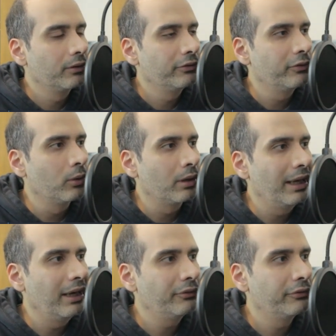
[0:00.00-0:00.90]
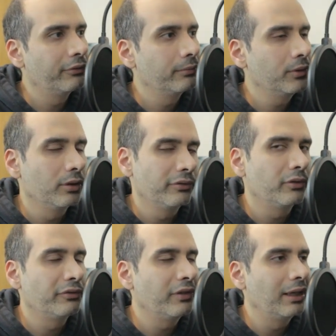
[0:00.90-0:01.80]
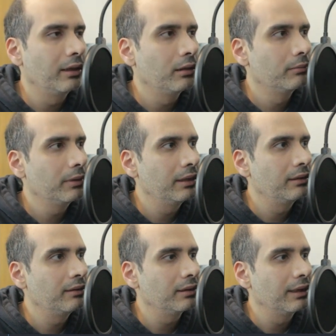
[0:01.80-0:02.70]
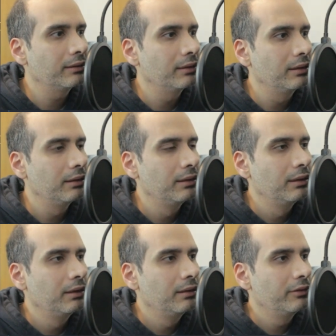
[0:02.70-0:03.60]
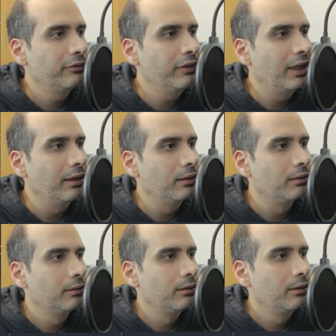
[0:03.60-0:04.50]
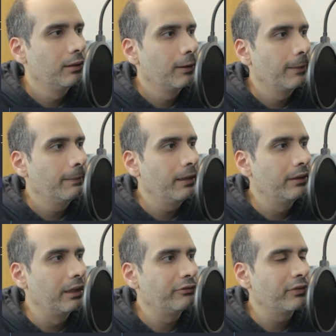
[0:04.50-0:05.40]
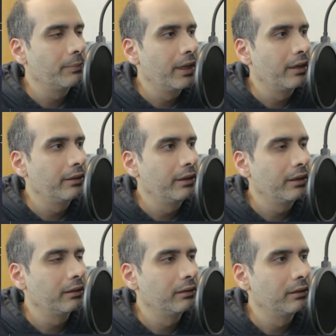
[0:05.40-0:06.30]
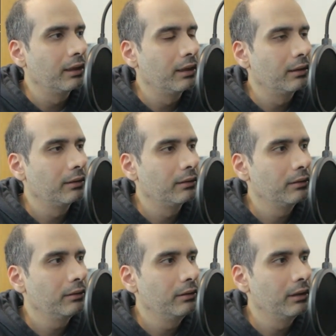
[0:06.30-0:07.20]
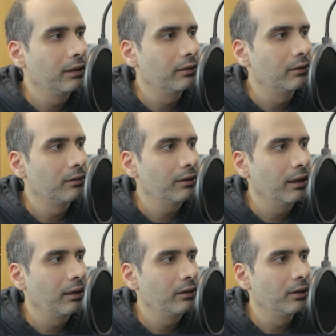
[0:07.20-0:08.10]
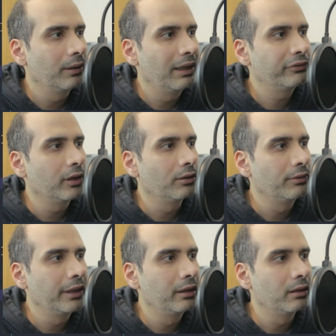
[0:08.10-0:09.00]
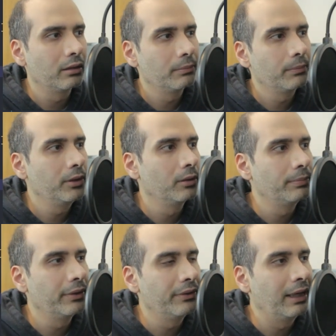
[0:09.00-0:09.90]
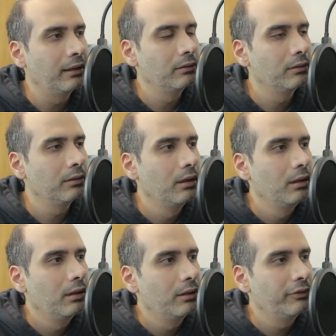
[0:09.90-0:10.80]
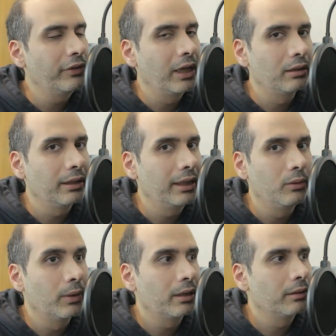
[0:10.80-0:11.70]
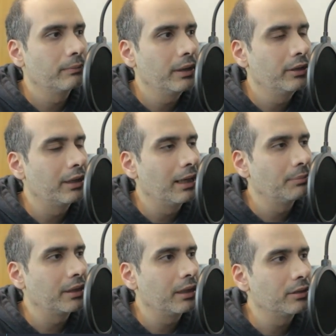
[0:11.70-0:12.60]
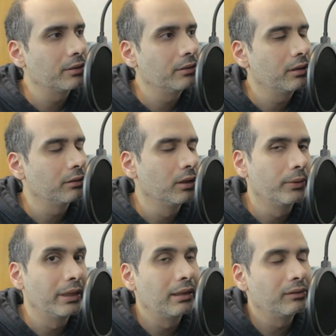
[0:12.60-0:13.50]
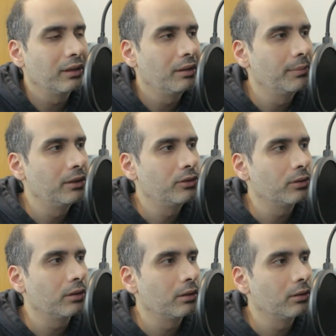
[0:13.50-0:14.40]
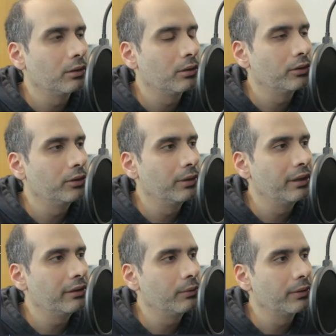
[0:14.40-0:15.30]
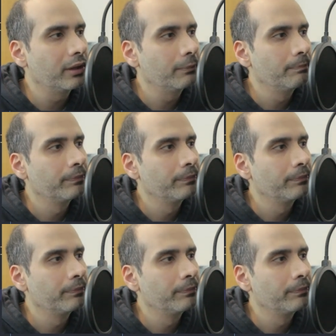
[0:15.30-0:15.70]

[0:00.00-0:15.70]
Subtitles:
for F, for file in selected file, and then from there you can say f.read, or put that file anywhere in your application. You can load it as an image or do anything with it.